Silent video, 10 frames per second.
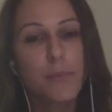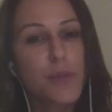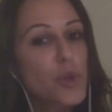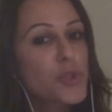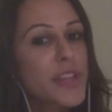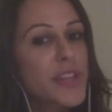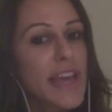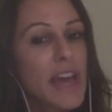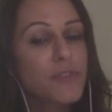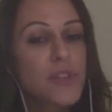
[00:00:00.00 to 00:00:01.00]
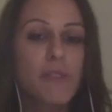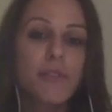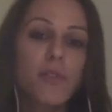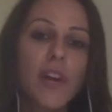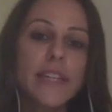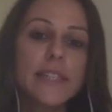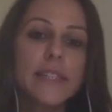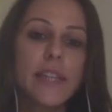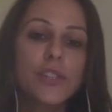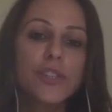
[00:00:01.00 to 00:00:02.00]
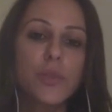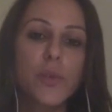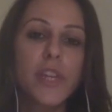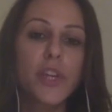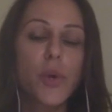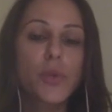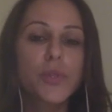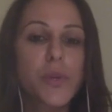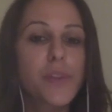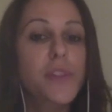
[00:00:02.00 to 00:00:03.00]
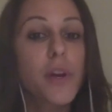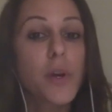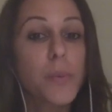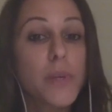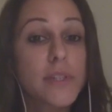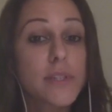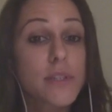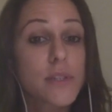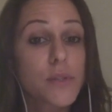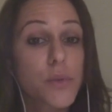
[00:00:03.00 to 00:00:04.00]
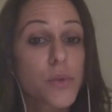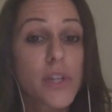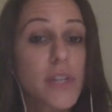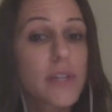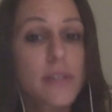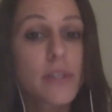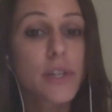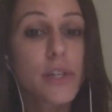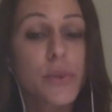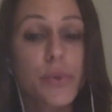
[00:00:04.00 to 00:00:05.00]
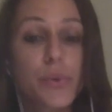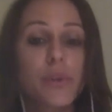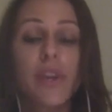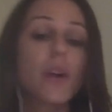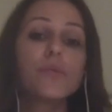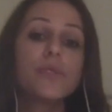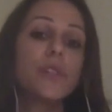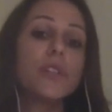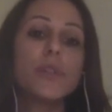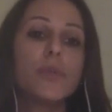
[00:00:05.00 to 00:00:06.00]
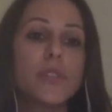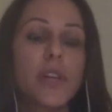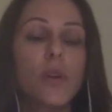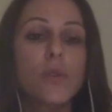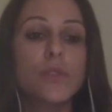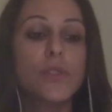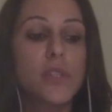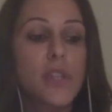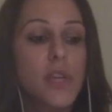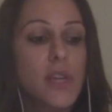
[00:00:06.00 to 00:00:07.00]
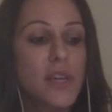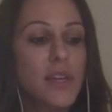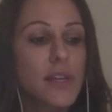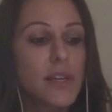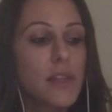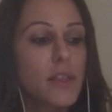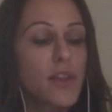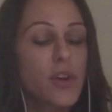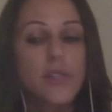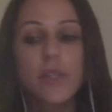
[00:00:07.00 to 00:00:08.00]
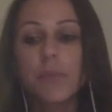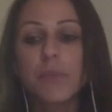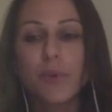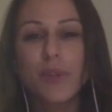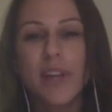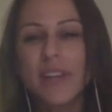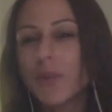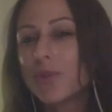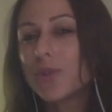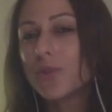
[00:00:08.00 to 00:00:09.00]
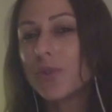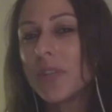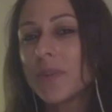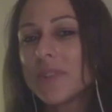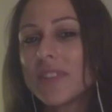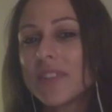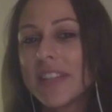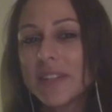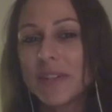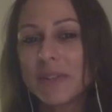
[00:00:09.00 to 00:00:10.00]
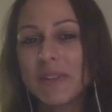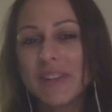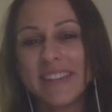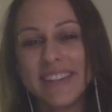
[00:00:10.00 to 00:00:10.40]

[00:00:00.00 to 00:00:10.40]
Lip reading: But also they have to have the right intention when they go to a therapist or a healer or a counselor or psychologist. There are some people that don't truly want to let go.